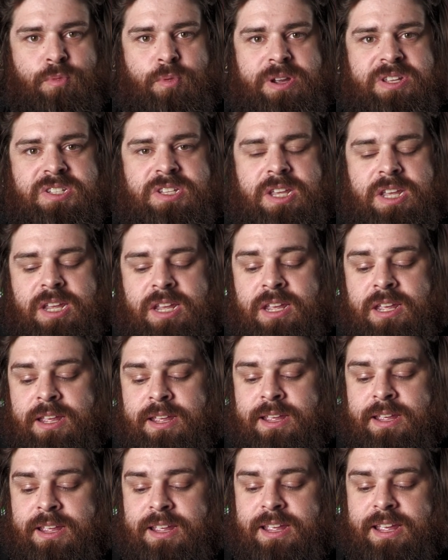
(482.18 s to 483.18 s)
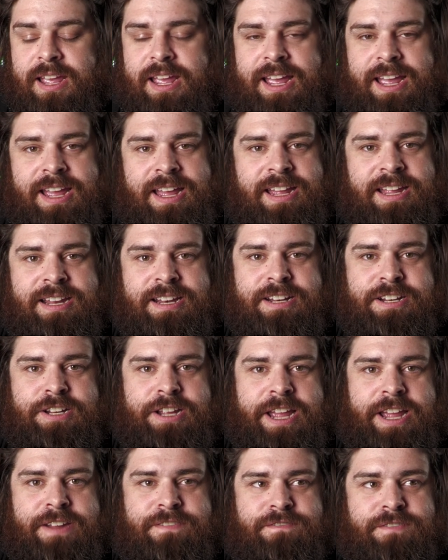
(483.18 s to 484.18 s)
whiskey and
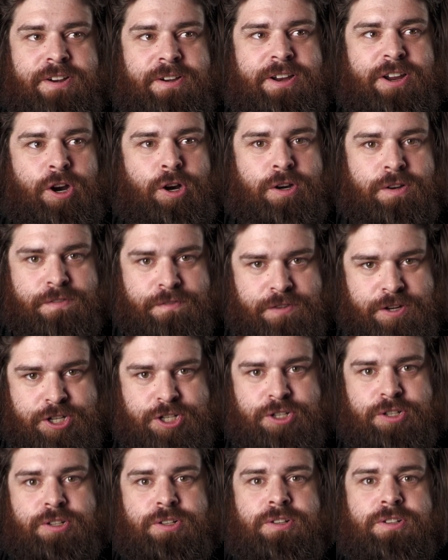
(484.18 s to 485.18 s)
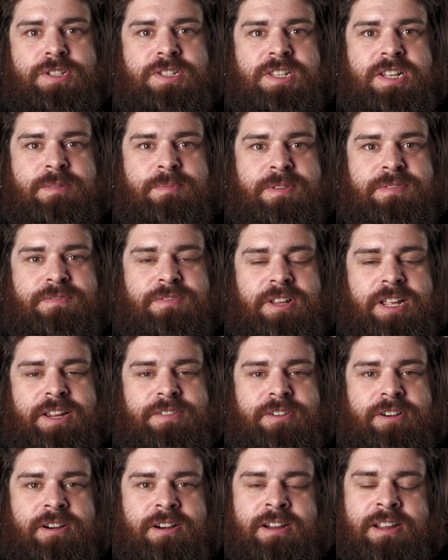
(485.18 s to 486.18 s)
very artificial cinnamon
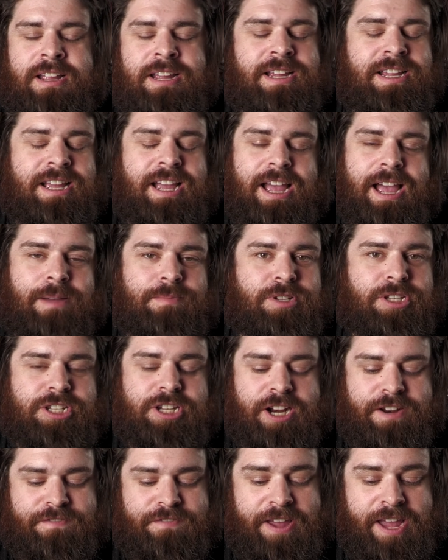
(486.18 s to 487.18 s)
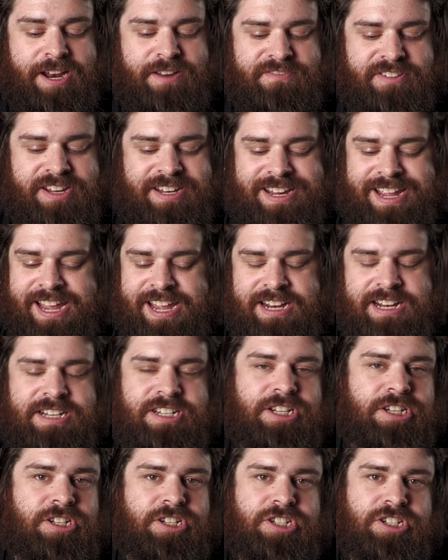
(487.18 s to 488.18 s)
flavor. I'm just not a fan of it, and it
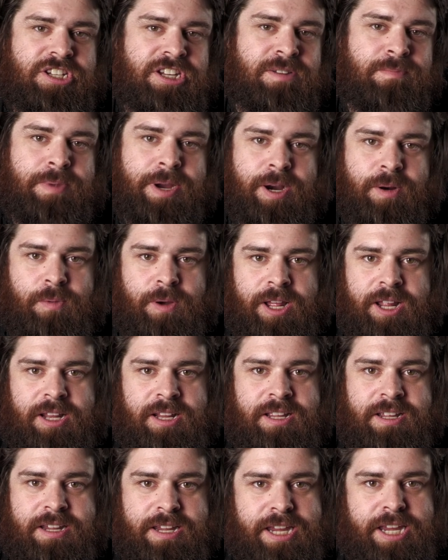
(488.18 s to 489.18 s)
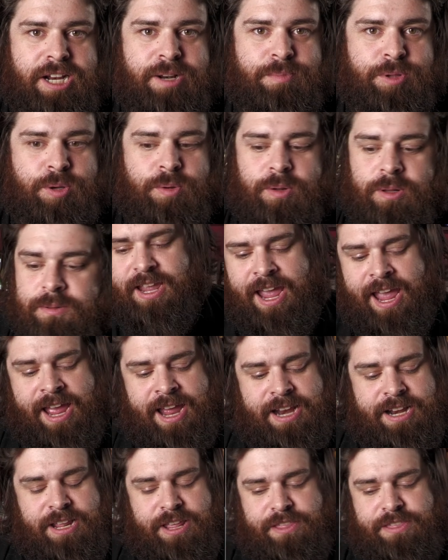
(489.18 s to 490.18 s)
just didn't pair well in a mule.
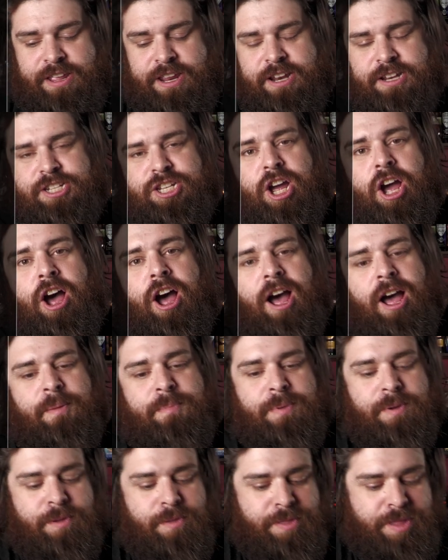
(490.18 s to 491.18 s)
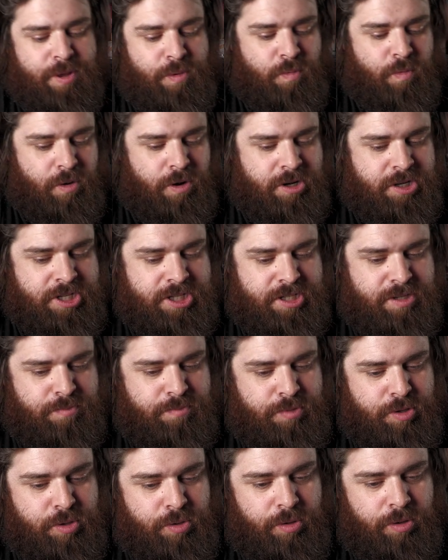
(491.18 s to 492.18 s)
And the worst
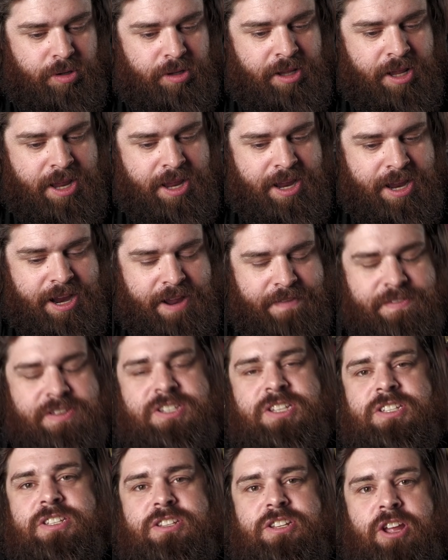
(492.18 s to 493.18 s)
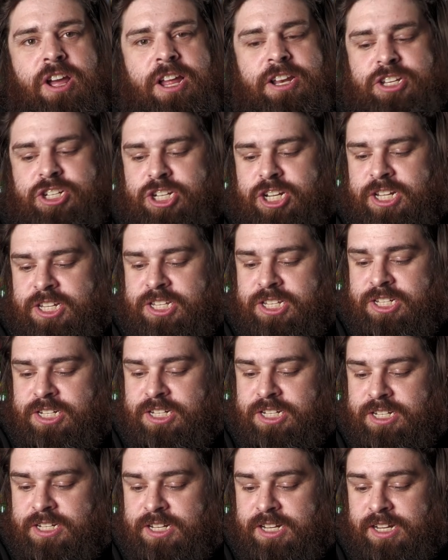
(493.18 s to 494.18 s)
mule, and this is not
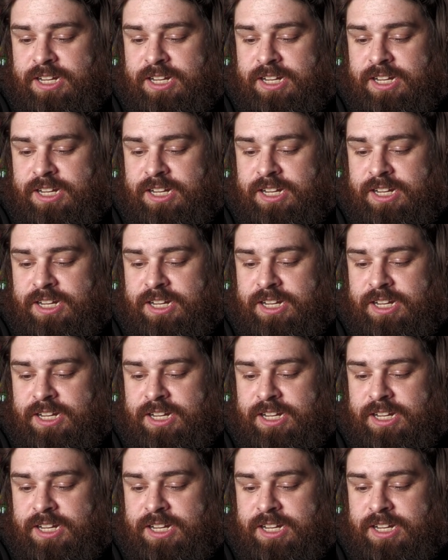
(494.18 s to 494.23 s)
just,